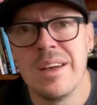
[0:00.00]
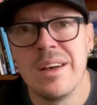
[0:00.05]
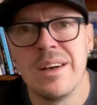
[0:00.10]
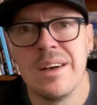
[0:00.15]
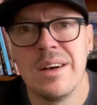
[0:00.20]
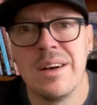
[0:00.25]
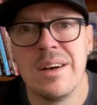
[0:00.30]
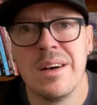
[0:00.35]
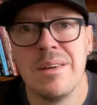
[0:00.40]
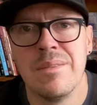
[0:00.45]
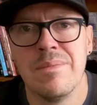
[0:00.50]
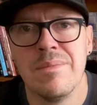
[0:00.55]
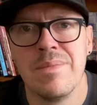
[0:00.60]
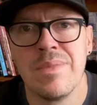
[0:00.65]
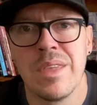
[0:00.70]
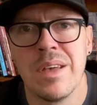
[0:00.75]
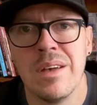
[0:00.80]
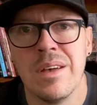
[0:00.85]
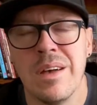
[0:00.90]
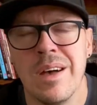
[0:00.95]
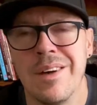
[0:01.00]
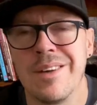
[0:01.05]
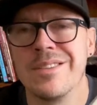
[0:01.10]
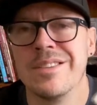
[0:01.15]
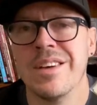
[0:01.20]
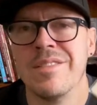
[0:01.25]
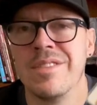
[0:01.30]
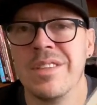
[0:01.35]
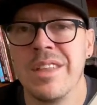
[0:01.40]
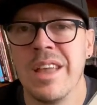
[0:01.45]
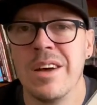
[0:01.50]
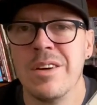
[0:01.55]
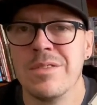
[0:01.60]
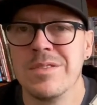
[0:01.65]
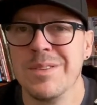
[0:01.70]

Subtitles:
I actually have the day off,